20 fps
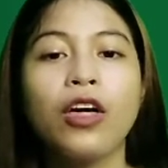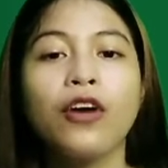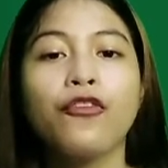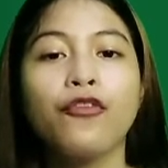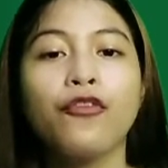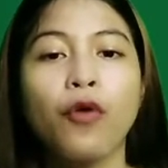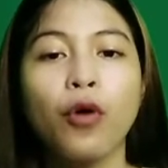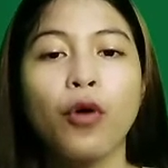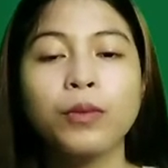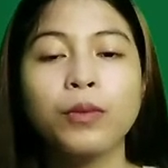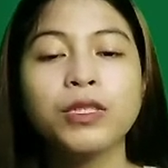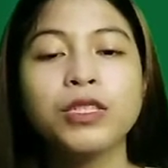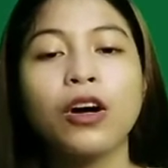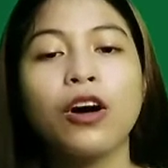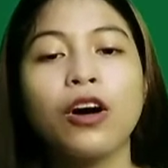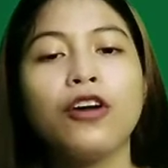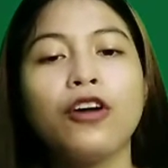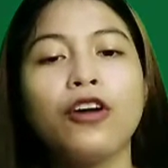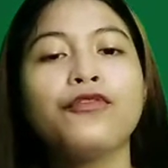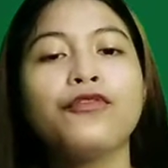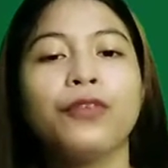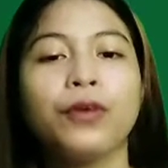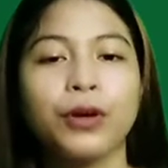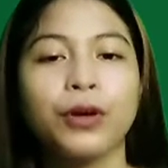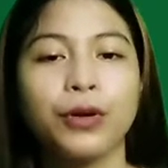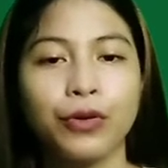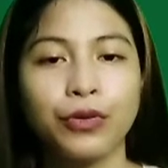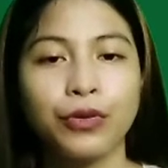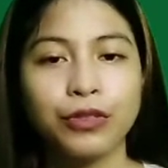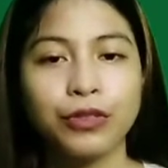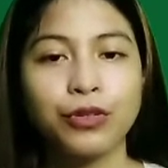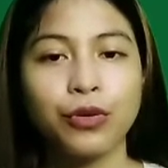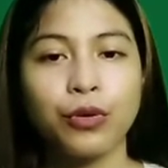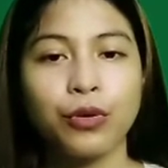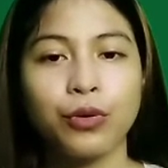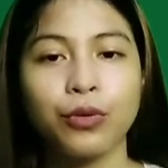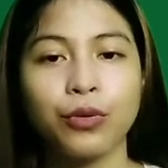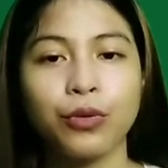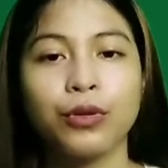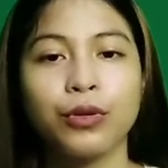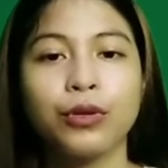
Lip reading: forms of control.